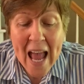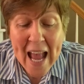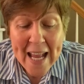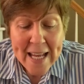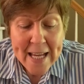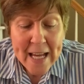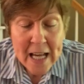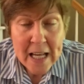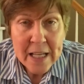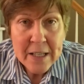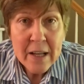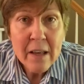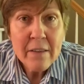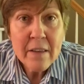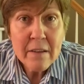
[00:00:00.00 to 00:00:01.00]

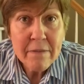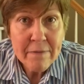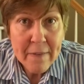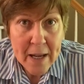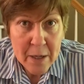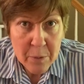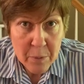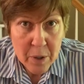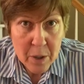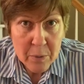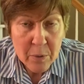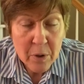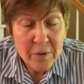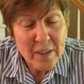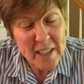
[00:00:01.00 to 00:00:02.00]
And the
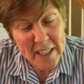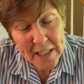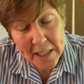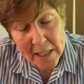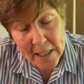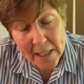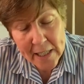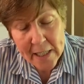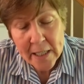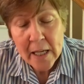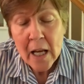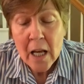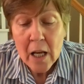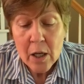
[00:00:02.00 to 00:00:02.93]
Pharaoh, or the king,